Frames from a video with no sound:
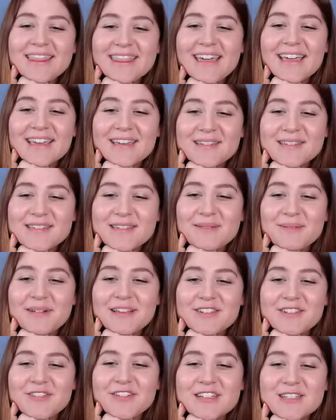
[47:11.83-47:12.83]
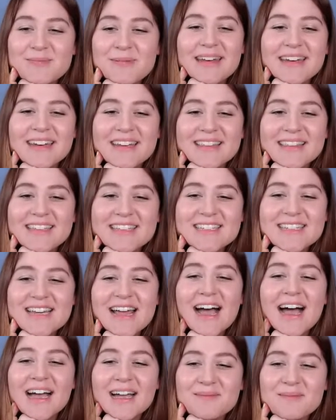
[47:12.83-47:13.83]
Thank you so much for spending this
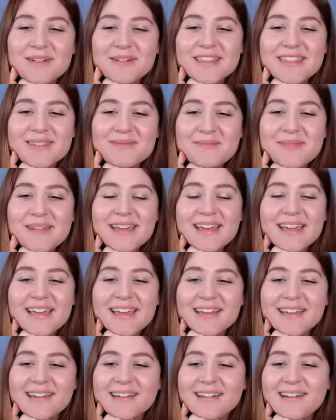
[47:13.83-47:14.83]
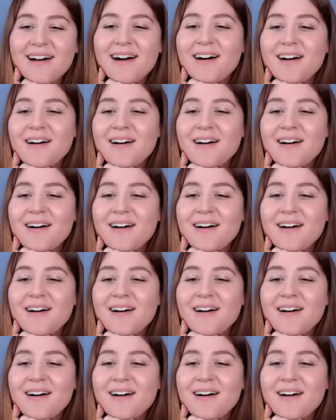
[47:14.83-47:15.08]
time with me.